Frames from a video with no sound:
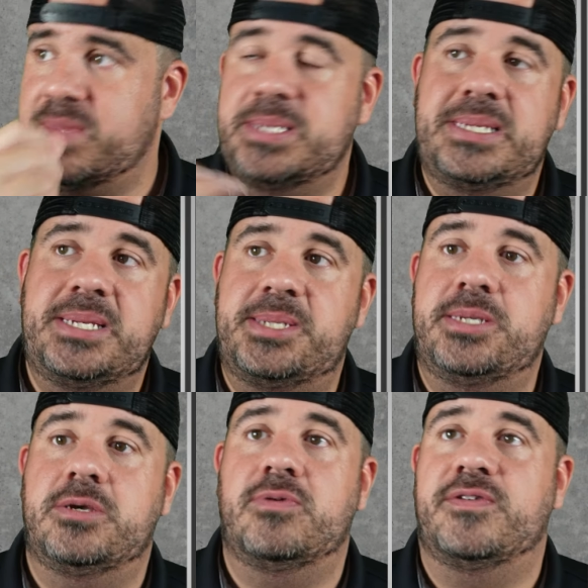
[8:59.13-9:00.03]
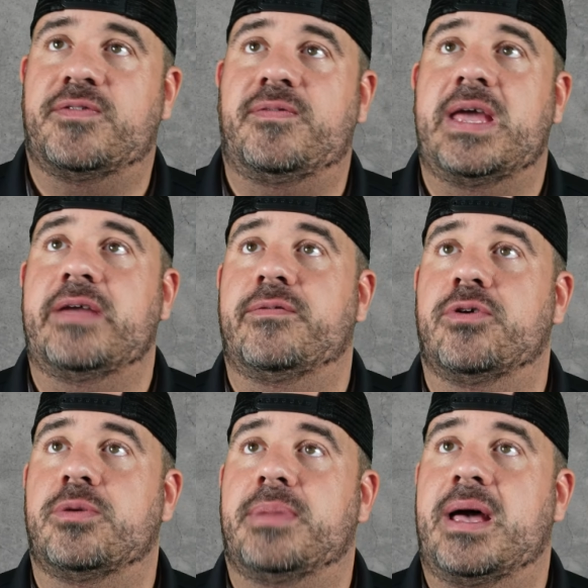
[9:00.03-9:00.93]
TCU is
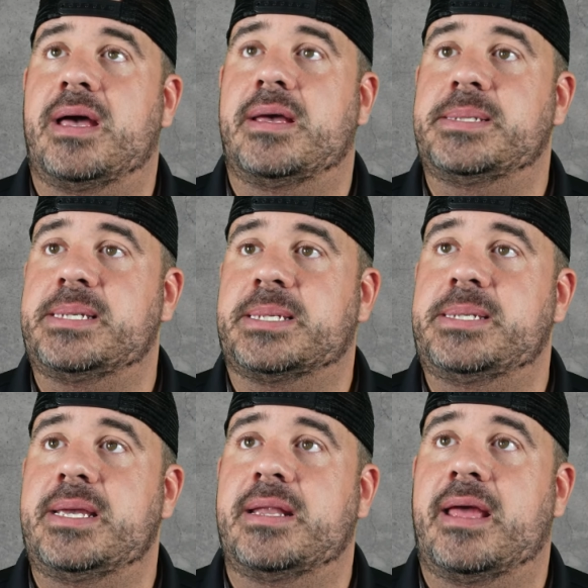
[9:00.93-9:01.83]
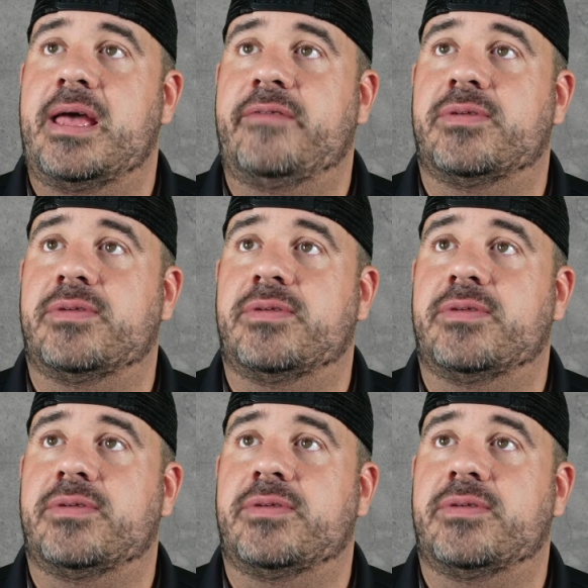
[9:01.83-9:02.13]
favored by 16.5,